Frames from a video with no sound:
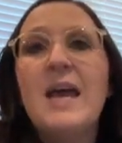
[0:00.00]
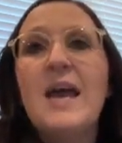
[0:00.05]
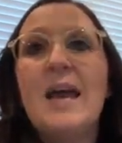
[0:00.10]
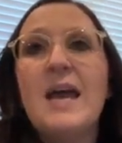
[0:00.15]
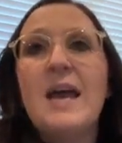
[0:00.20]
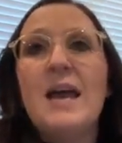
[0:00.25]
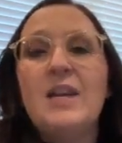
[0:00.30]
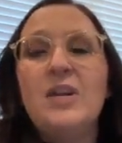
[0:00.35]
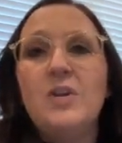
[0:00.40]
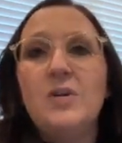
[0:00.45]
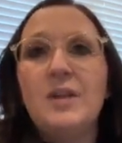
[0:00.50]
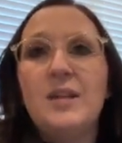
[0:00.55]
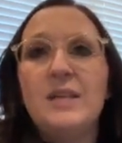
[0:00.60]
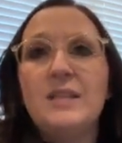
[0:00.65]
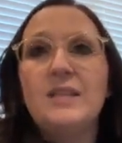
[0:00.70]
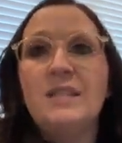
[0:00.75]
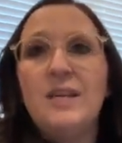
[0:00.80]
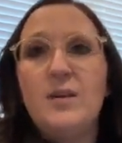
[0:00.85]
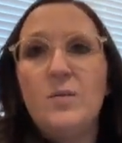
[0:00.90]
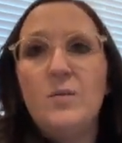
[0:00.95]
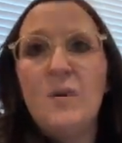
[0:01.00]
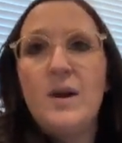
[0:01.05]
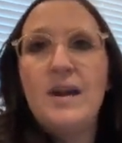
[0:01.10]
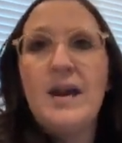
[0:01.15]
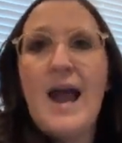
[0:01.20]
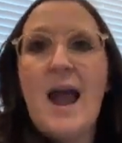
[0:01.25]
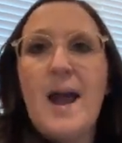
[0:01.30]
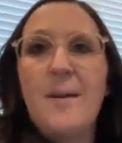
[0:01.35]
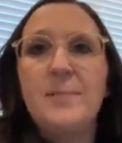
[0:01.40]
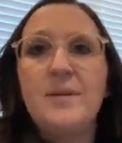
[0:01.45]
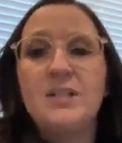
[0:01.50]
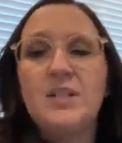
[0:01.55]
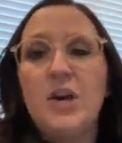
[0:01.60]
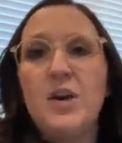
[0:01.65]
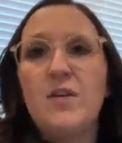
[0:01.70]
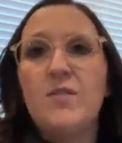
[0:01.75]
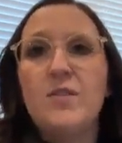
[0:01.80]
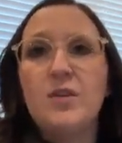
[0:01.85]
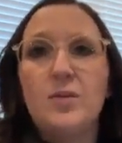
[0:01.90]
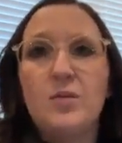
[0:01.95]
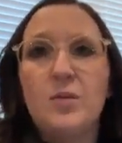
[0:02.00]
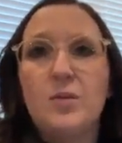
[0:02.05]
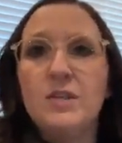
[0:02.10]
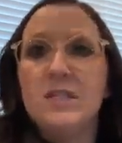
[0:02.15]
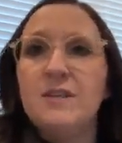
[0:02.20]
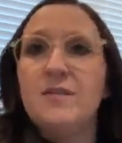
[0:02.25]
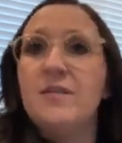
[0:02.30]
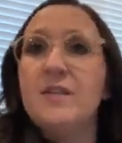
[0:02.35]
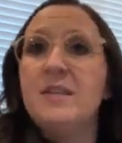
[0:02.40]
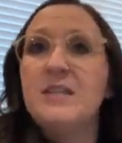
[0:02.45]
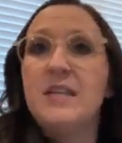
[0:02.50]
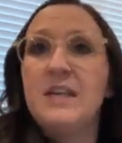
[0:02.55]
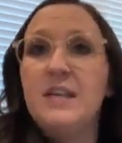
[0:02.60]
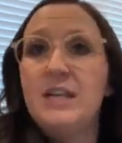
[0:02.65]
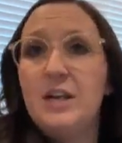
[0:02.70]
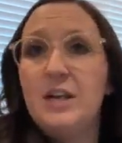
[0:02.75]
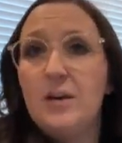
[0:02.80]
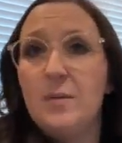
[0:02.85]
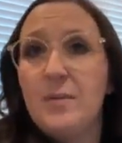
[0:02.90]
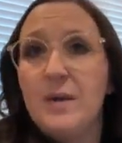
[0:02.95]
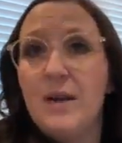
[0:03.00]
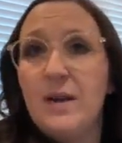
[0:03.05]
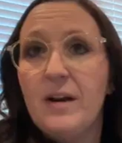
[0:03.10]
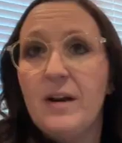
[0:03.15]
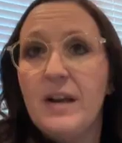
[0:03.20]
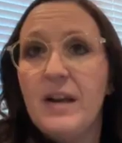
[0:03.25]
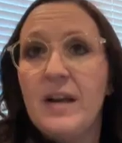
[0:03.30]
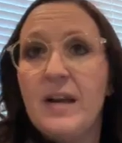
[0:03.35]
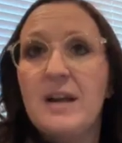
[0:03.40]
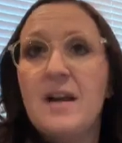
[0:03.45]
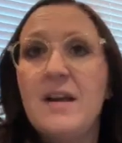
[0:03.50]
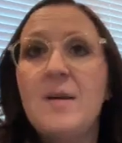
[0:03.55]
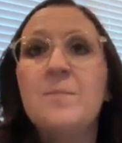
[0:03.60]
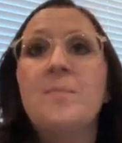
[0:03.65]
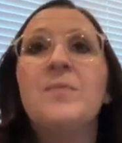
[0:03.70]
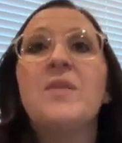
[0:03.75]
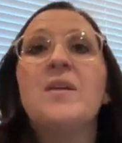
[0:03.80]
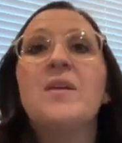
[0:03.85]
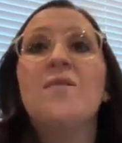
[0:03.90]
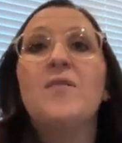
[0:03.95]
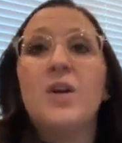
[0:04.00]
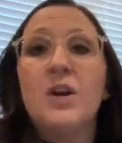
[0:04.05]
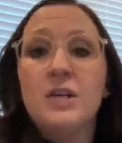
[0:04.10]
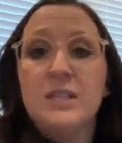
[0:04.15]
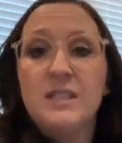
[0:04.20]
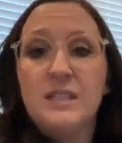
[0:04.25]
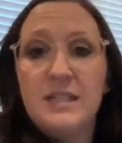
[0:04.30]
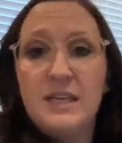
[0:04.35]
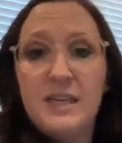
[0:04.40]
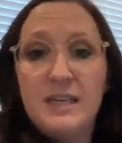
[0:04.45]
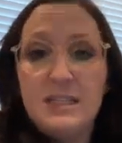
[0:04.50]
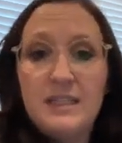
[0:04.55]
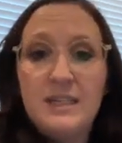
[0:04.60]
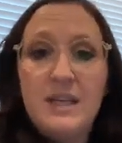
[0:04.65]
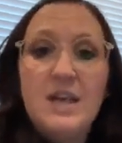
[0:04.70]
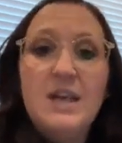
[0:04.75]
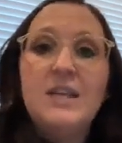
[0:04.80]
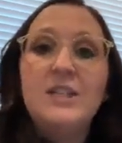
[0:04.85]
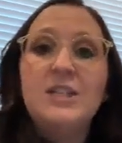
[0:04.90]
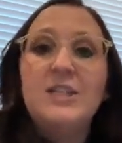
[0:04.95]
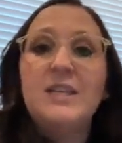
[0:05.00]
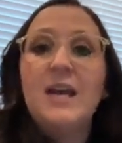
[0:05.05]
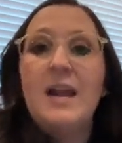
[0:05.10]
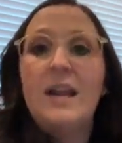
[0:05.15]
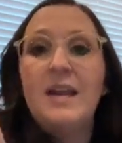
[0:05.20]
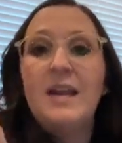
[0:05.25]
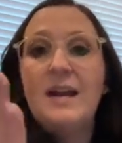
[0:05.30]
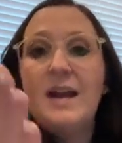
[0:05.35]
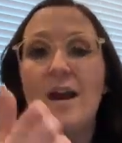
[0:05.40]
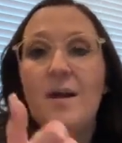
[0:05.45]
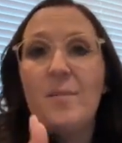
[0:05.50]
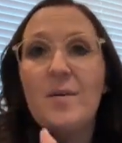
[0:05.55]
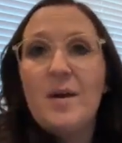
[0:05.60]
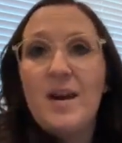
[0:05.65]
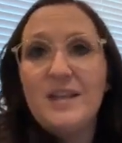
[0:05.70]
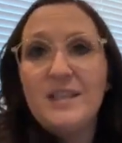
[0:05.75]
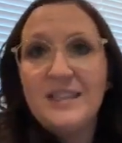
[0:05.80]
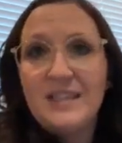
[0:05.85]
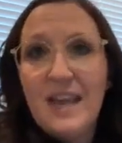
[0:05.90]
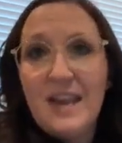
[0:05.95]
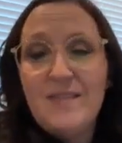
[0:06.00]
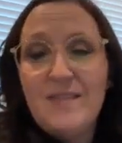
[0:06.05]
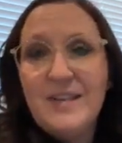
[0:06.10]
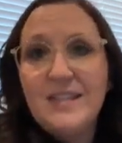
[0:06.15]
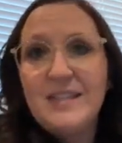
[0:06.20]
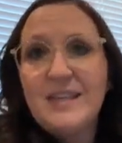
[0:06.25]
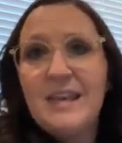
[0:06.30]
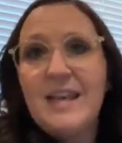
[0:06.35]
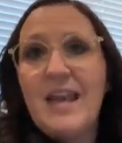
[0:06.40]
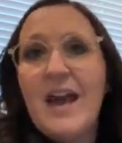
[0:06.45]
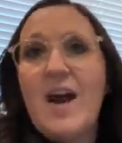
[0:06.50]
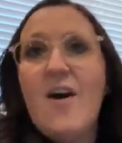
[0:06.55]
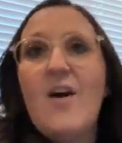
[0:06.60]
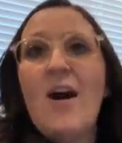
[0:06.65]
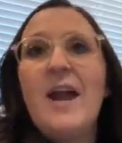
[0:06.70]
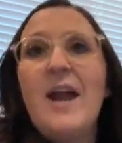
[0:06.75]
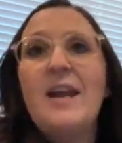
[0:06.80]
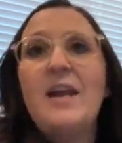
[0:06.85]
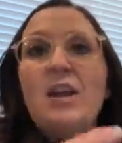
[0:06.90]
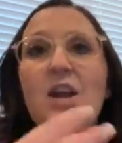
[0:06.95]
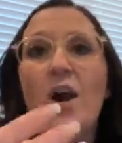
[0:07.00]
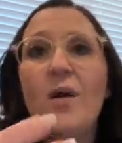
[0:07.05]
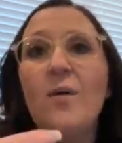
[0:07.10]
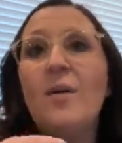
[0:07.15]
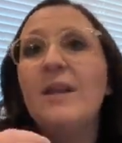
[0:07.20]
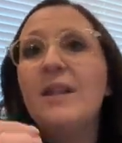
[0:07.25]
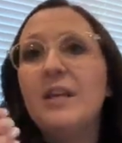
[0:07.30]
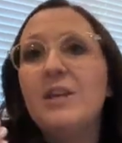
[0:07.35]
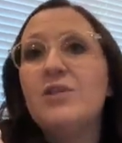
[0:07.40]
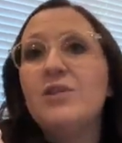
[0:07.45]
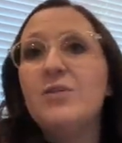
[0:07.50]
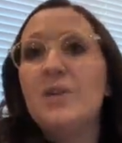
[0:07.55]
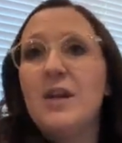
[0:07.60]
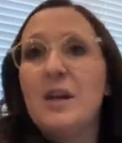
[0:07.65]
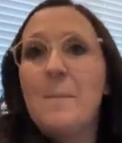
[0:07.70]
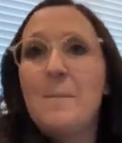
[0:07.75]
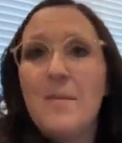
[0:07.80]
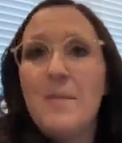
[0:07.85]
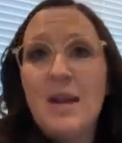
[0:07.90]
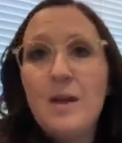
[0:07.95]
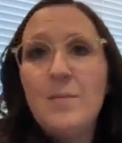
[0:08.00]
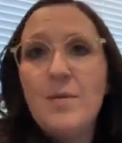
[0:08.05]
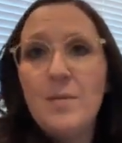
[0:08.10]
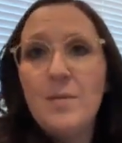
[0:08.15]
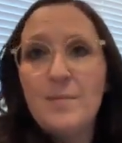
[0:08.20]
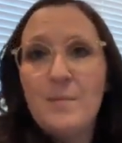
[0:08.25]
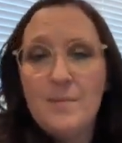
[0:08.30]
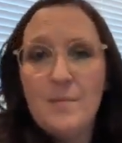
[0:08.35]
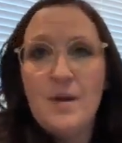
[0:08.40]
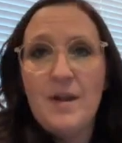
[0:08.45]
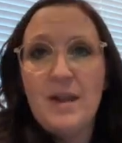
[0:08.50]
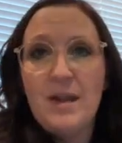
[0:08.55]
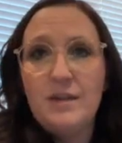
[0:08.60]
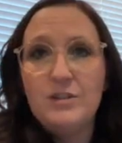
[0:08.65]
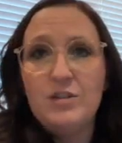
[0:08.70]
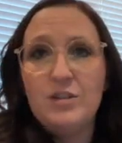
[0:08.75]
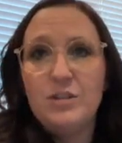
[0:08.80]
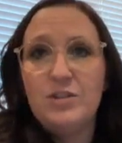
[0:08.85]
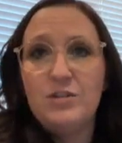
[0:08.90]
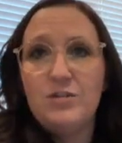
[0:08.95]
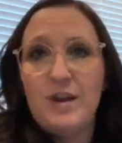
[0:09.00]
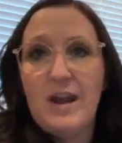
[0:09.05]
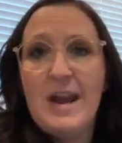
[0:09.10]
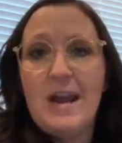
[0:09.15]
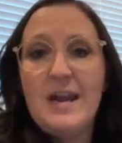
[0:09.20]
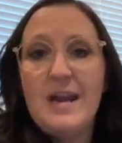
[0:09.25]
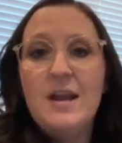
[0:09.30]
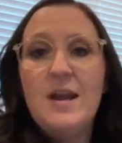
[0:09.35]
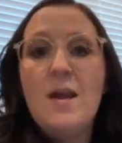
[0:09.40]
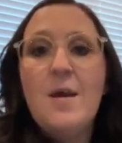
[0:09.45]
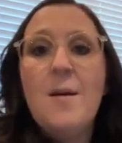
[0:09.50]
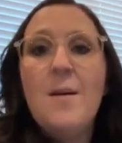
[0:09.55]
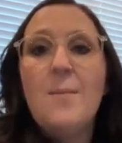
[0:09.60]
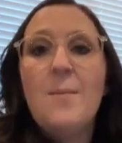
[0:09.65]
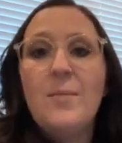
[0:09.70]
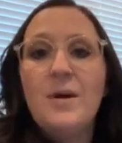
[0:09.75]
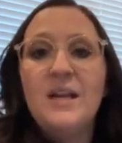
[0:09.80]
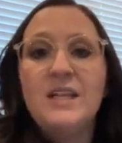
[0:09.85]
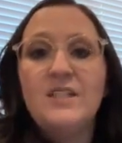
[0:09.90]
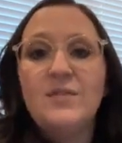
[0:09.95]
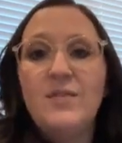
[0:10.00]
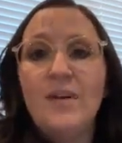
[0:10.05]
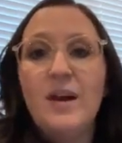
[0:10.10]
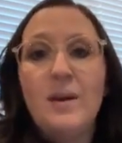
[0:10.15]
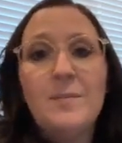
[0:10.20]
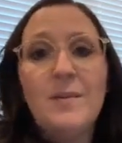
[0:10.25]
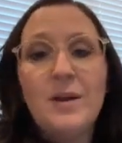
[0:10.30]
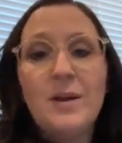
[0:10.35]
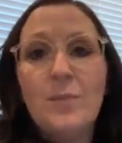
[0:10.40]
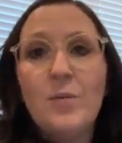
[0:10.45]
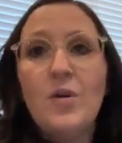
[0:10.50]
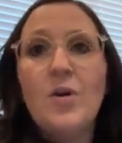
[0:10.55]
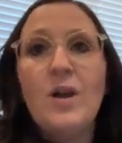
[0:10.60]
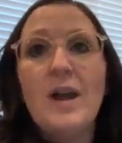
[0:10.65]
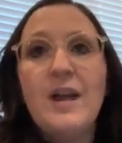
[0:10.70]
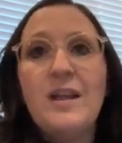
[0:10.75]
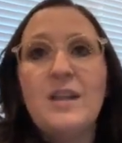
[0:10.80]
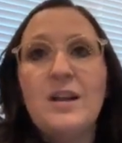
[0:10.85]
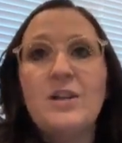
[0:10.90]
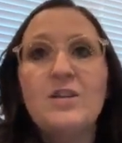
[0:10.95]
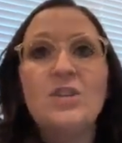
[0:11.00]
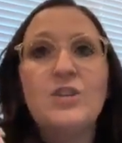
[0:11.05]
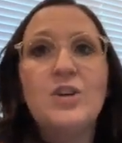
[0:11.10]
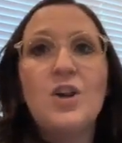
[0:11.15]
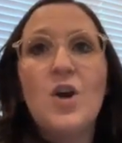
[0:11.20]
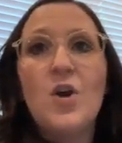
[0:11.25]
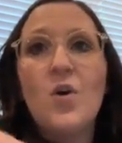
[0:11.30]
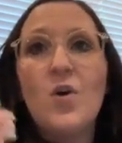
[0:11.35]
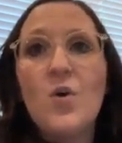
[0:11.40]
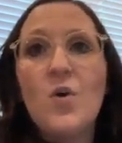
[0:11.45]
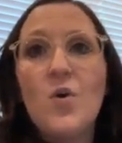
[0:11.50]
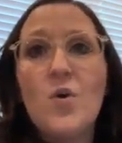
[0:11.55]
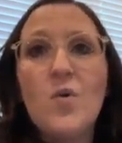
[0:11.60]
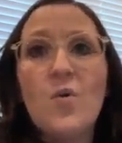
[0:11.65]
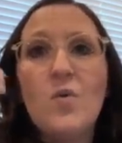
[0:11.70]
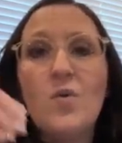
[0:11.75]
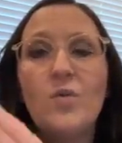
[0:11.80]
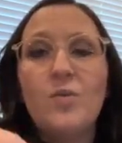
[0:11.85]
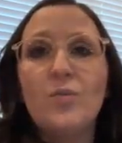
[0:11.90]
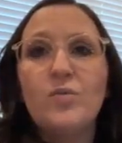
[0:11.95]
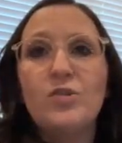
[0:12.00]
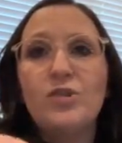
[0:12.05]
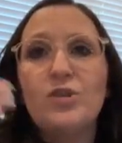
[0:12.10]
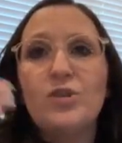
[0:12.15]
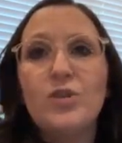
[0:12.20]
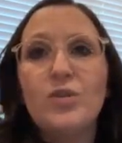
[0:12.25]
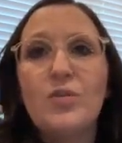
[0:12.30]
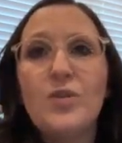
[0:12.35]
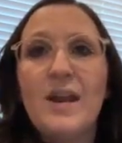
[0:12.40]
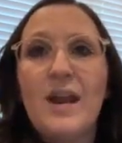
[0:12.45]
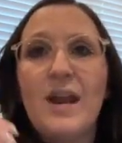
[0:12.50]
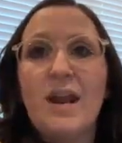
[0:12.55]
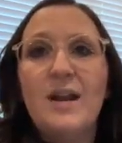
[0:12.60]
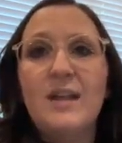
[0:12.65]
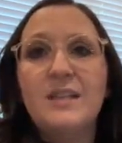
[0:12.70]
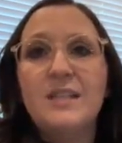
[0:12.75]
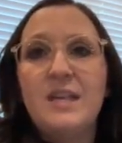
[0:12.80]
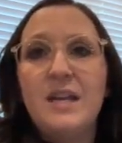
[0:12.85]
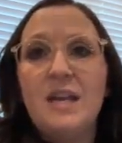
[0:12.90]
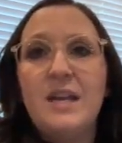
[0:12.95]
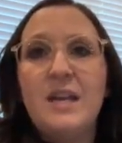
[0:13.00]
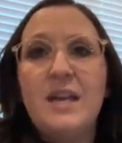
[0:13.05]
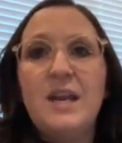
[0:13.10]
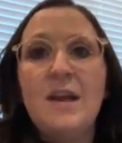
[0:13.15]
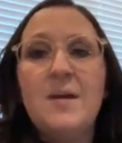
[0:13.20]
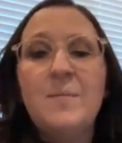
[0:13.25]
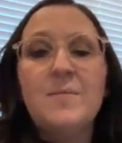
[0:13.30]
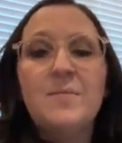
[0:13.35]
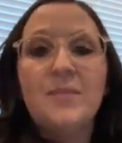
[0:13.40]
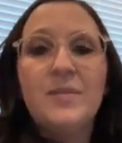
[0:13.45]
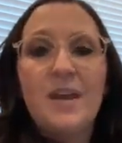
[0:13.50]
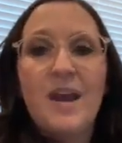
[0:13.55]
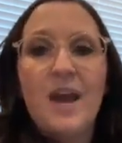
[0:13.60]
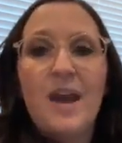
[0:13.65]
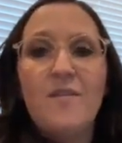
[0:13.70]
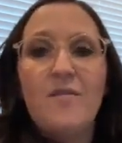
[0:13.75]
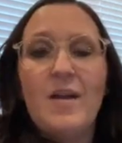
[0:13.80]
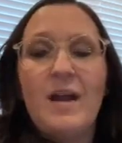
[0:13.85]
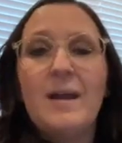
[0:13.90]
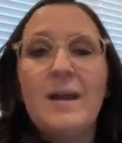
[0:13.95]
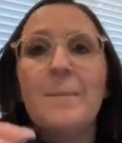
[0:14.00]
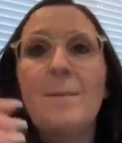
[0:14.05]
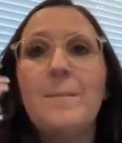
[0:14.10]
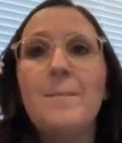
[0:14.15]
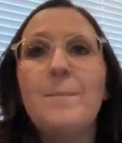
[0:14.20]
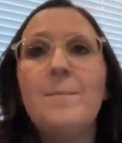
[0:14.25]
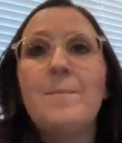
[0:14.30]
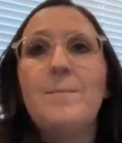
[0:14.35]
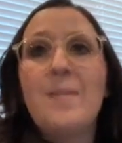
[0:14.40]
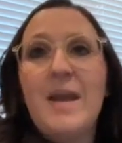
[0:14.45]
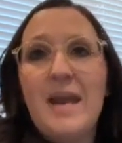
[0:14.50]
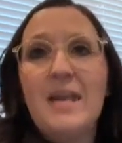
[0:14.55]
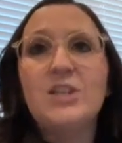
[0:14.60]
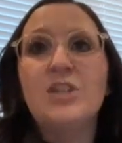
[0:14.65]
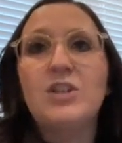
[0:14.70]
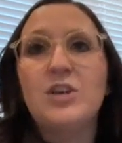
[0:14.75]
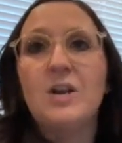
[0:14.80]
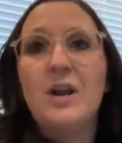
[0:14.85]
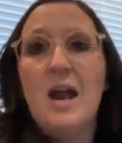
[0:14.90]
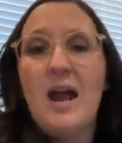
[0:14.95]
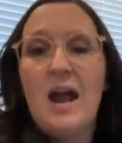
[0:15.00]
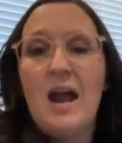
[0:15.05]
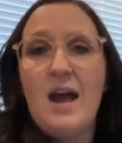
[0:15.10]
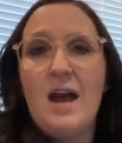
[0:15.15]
and you can see what happens over the course of a 10-year period versus setting up a savings account and knowing that you get a minimum interest rate, but it's very minimal and there's no true guarantee of like major